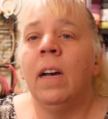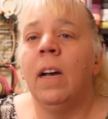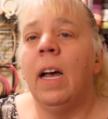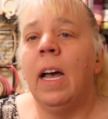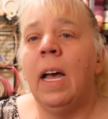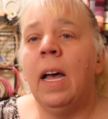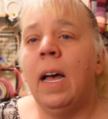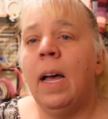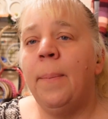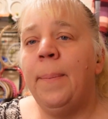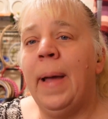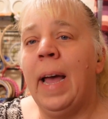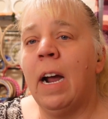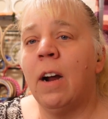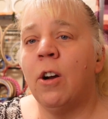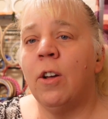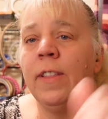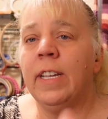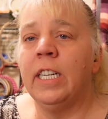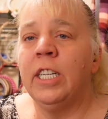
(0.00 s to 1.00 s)
back
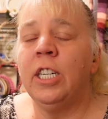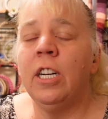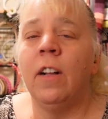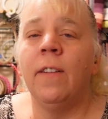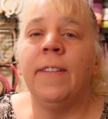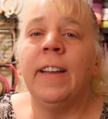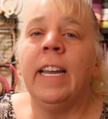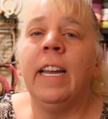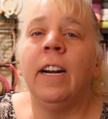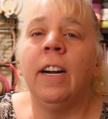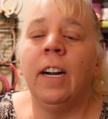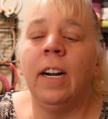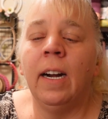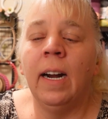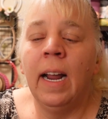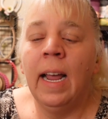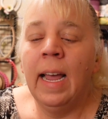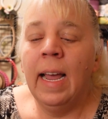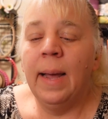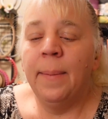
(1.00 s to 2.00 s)
on the shelf here,
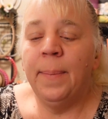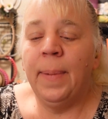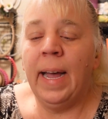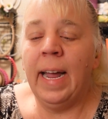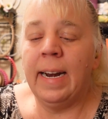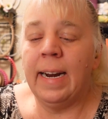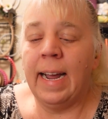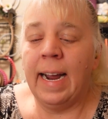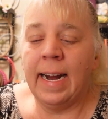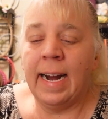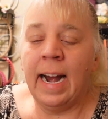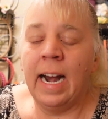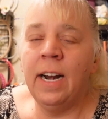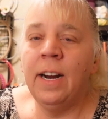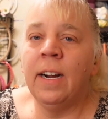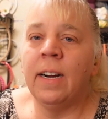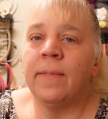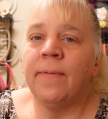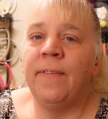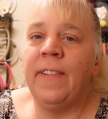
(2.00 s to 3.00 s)
but I kind
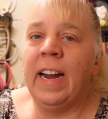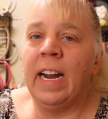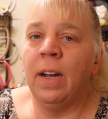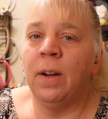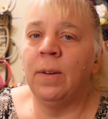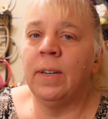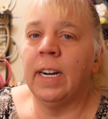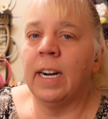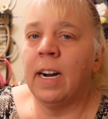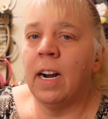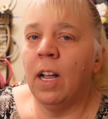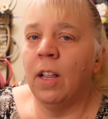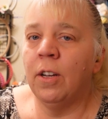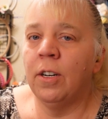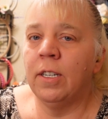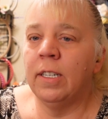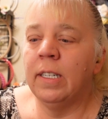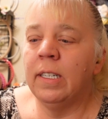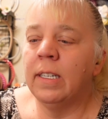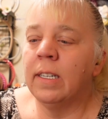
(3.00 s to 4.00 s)
of found a
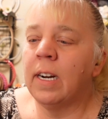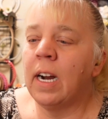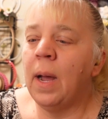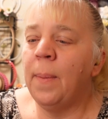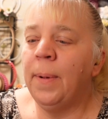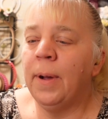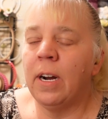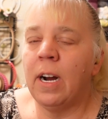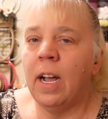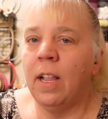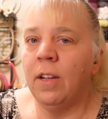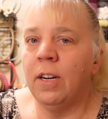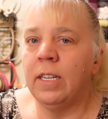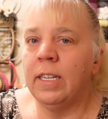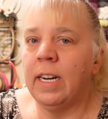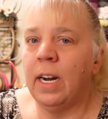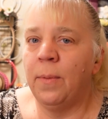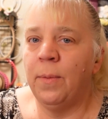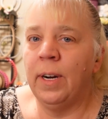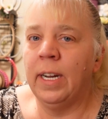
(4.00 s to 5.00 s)
couple colors
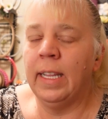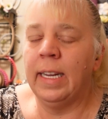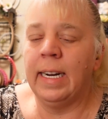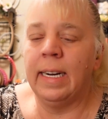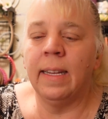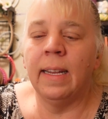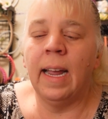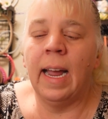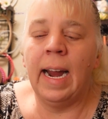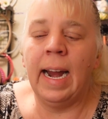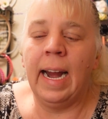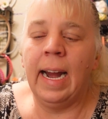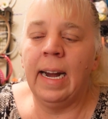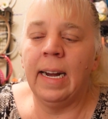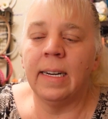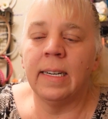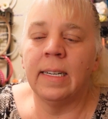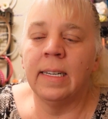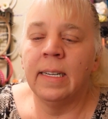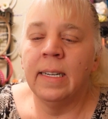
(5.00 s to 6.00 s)
I really
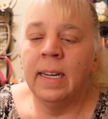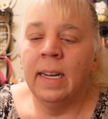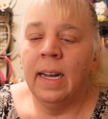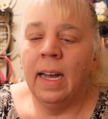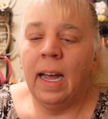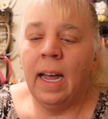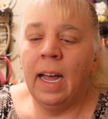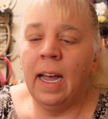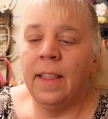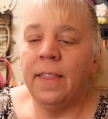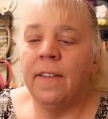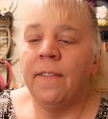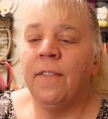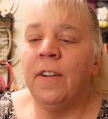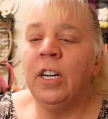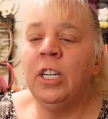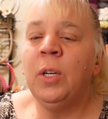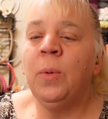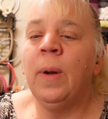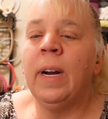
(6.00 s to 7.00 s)
liked. The
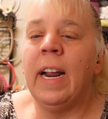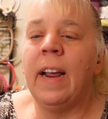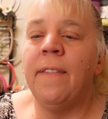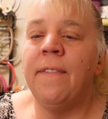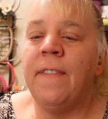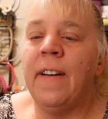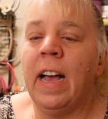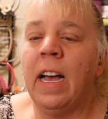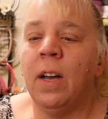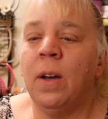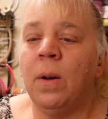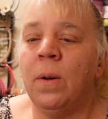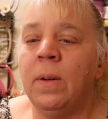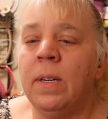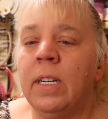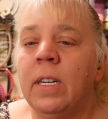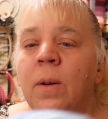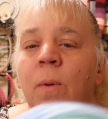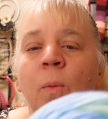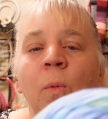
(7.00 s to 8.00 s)
first one I
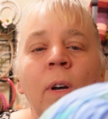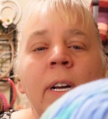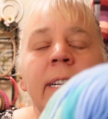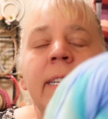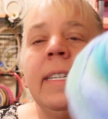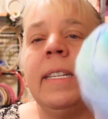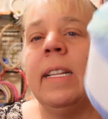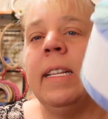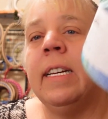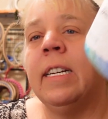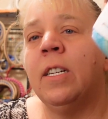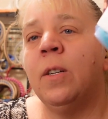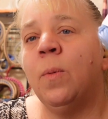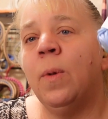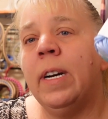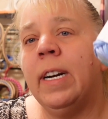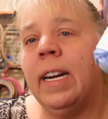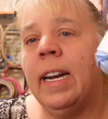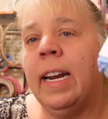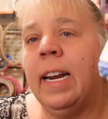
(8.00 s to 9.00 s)
found was this
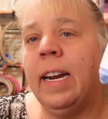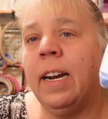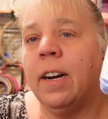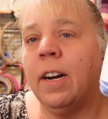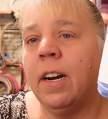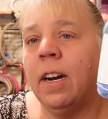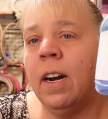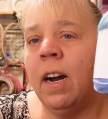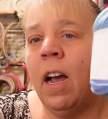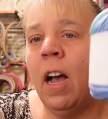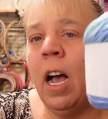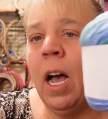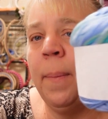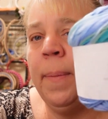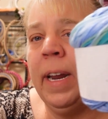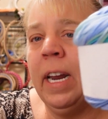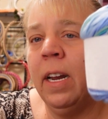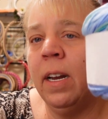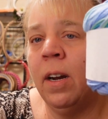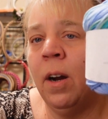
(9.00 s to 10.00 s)
one here,
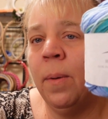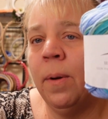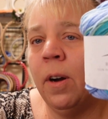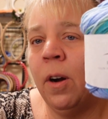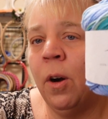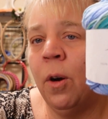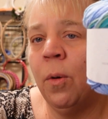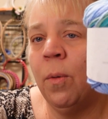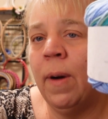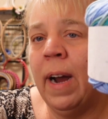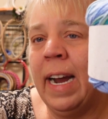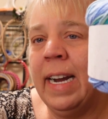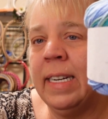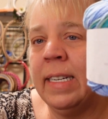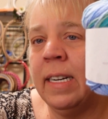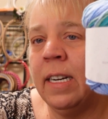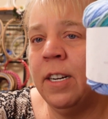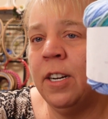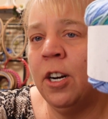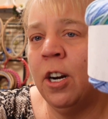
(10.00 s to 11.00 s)
Hobbi
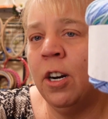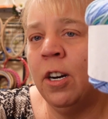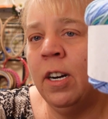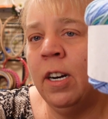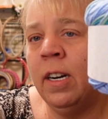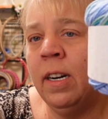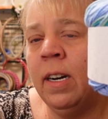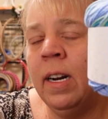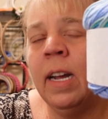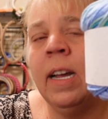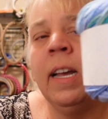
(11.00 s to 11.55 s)
Horizon yarn.